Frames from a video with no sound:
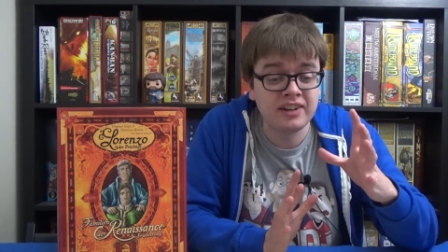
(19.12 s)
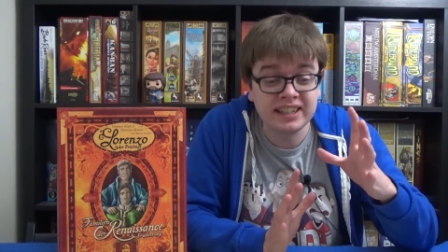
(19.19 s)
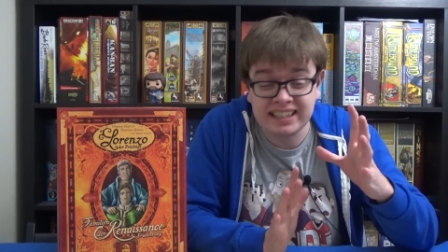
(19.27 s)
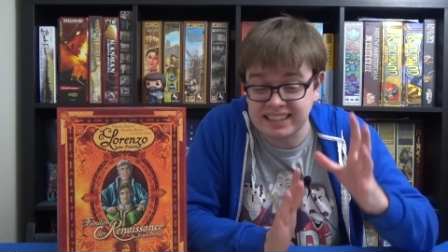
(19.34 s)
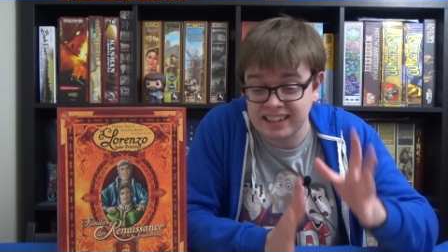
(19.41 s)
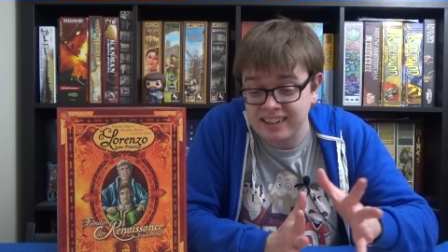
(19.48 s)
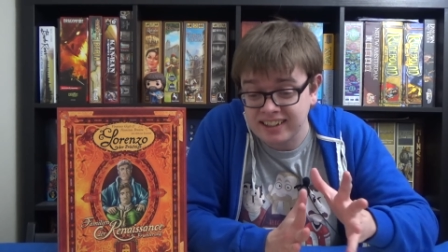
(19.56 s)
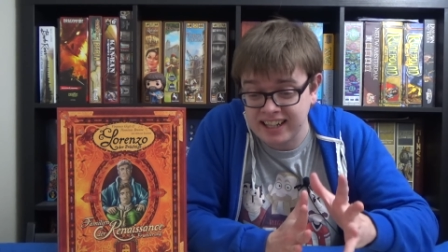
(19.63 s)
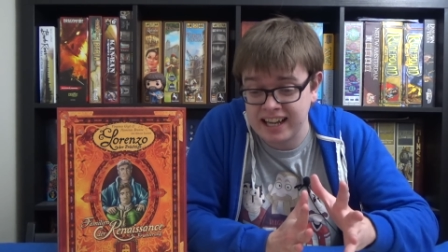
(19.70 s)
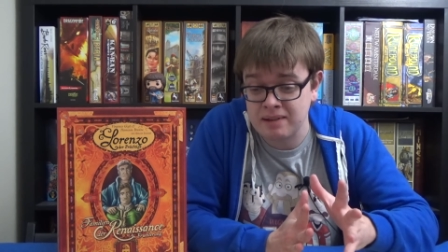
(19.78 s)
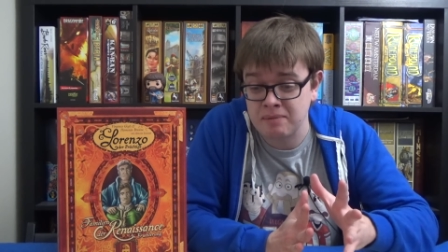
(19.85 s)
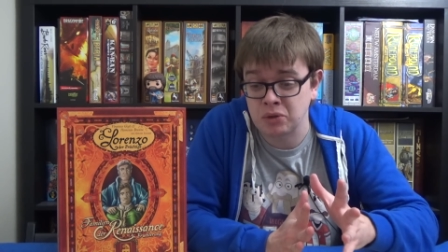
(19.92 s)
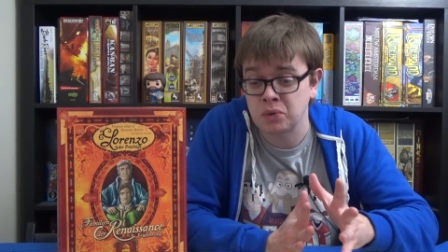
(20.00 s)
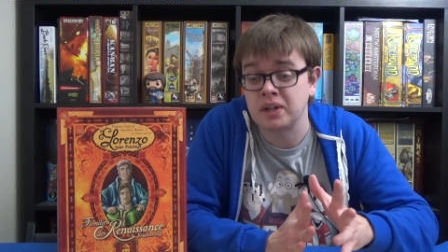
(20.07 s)
really tight
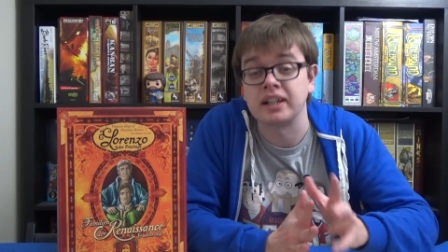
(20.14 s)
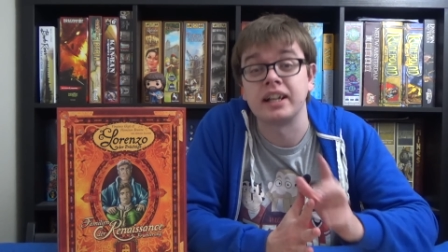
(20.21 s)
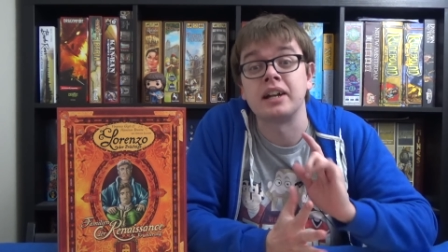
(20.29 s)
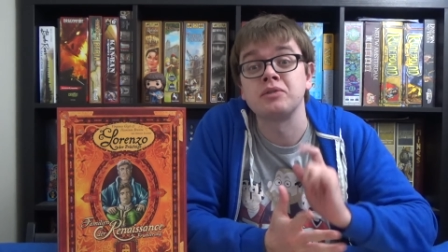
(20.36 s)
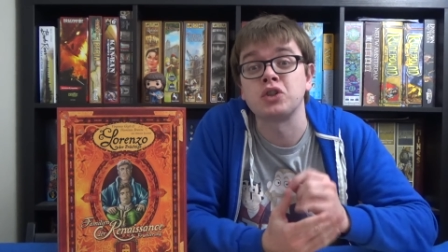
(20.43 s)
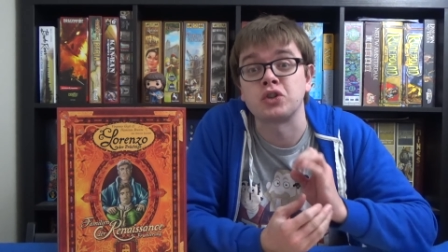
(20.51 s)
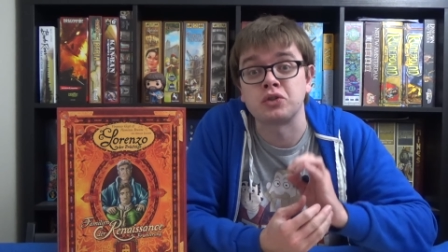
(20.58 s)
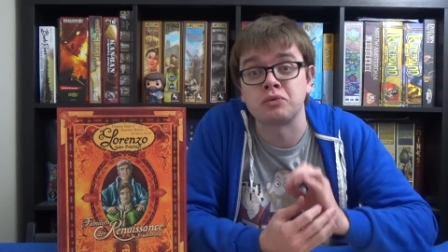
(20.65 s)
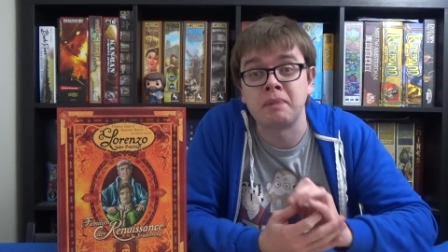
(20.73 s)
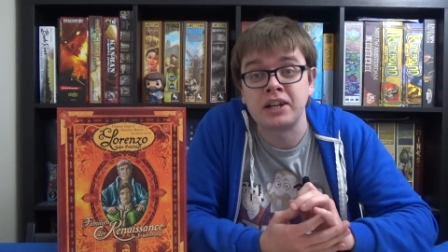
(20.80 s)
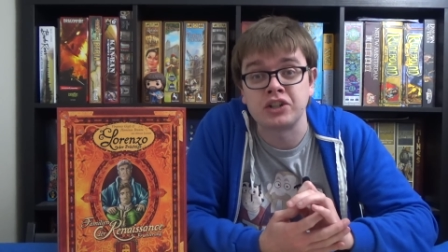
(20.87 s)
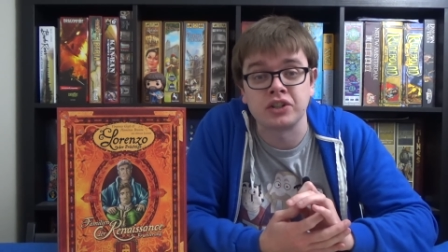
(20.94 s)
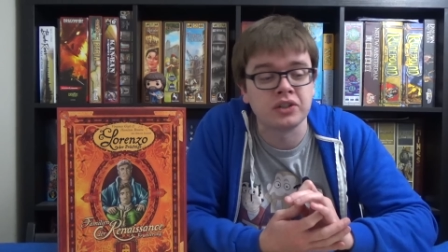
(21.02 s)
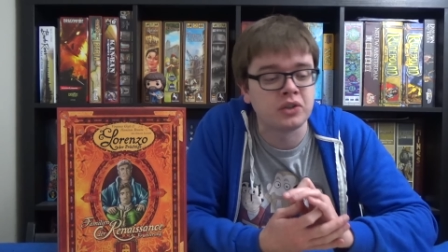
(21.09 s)
game as well. And I've just
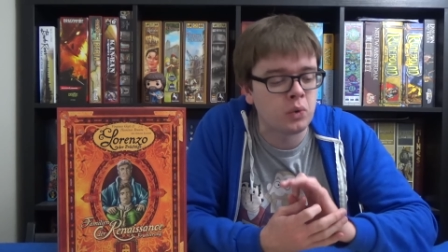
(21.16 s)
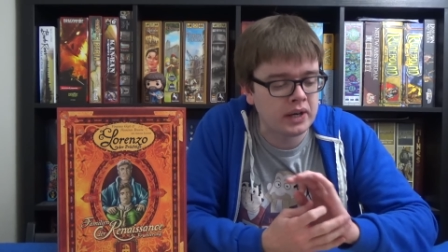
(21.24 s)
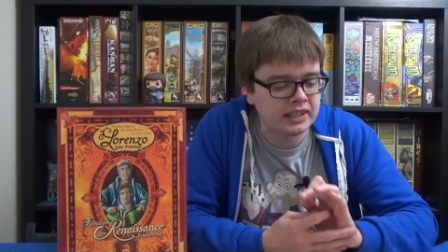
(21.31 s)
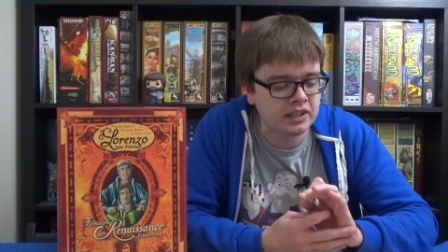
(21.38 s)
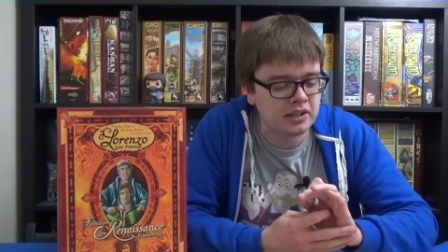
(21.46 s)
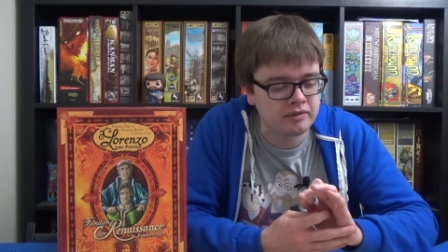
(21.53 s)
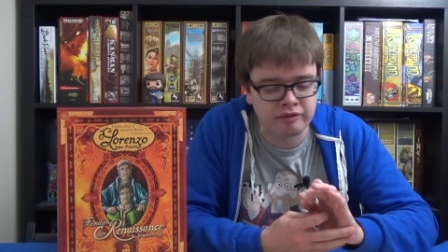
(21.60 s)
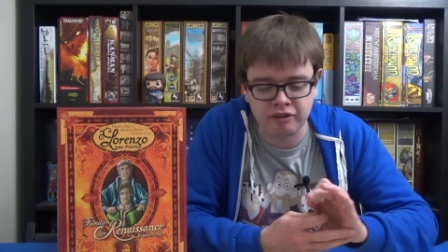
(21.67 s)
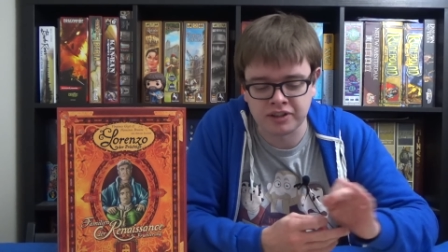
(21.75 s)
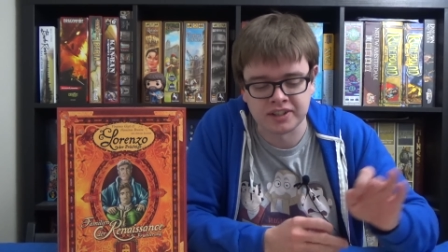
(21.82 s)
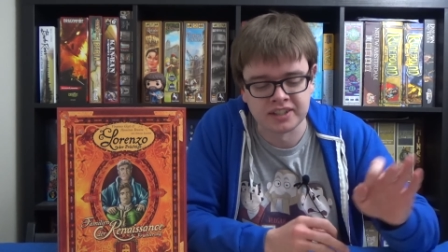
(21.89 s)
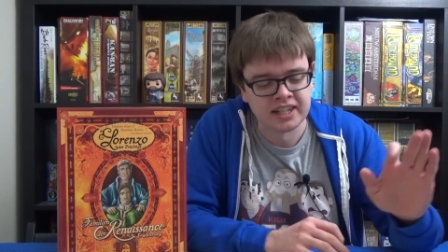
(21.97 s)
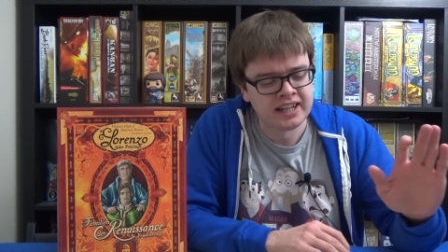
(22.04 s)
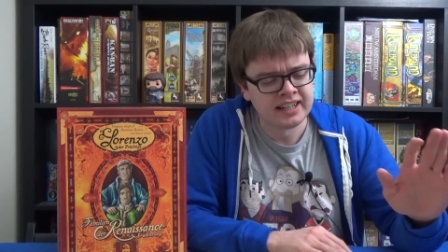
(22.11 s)
mentioned quickly up
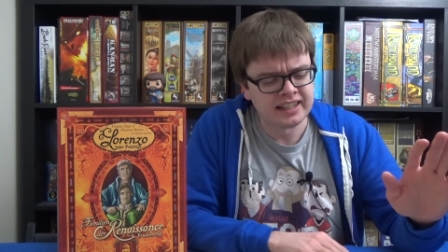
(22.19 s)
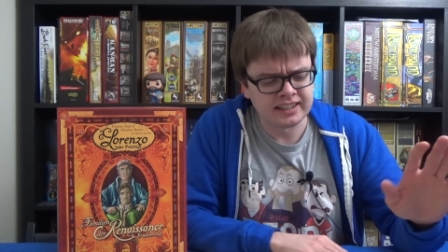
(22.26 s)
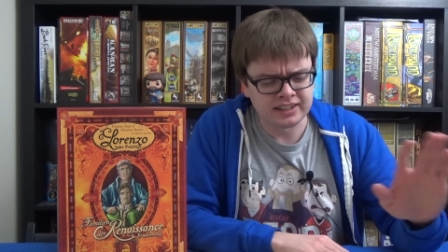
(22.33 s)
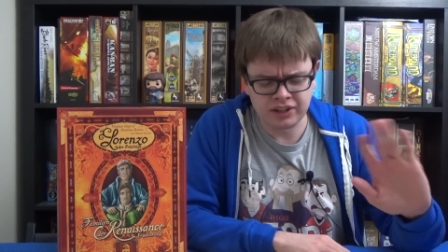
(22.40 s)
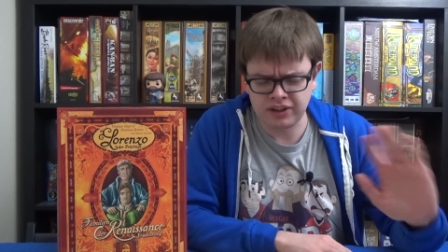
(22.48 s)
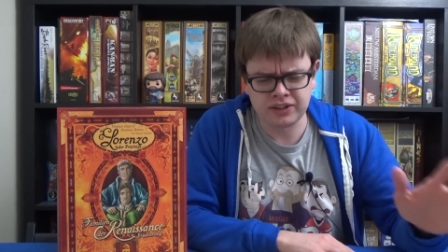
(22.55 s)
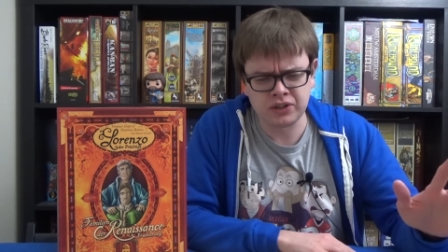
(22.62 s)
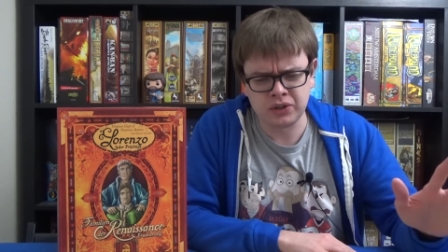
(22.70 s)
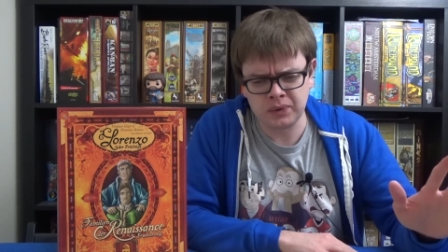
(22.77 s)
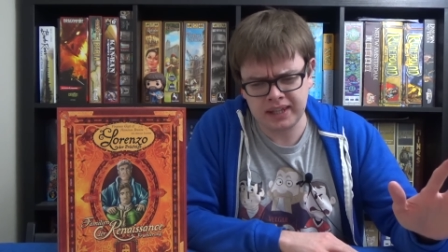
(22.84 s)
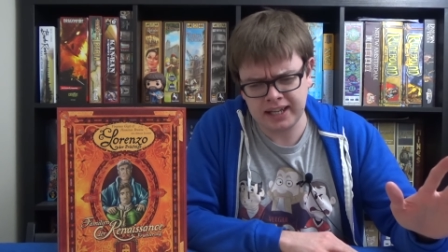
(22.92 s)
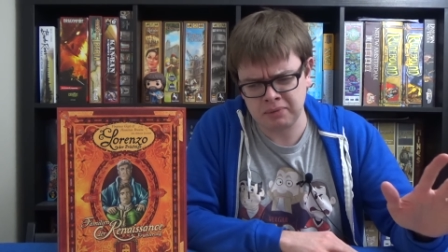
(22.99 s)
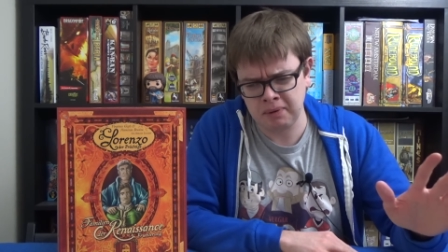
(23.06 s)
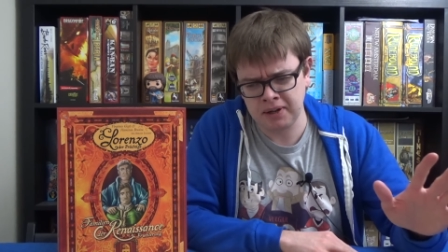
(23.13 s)
front, there's nothing to do with
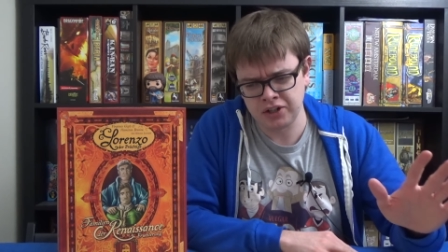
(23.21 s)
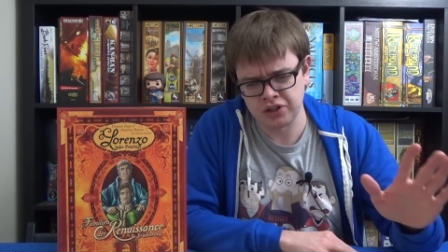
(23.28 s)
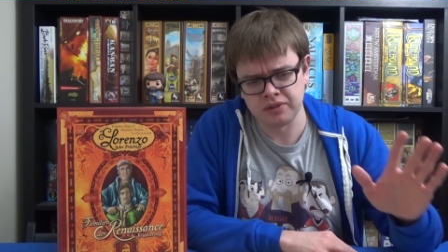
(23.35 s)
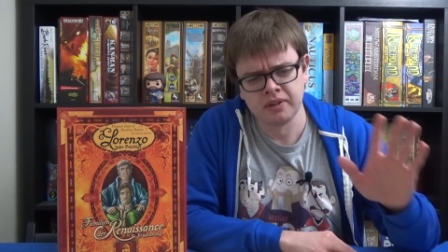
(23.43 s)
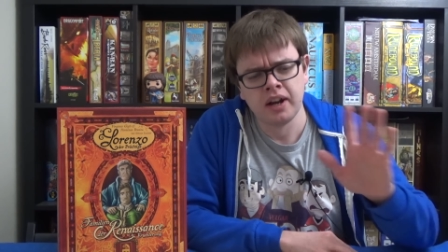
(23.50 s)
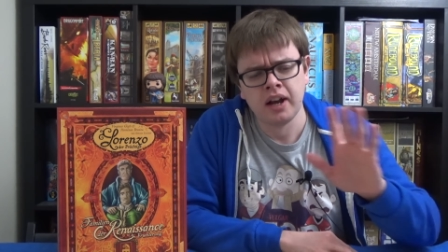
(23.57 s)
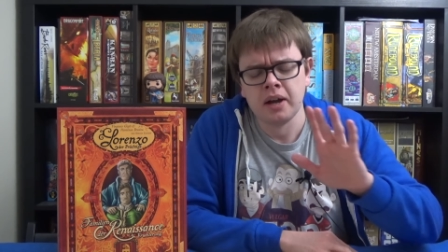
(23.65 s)
the expansion,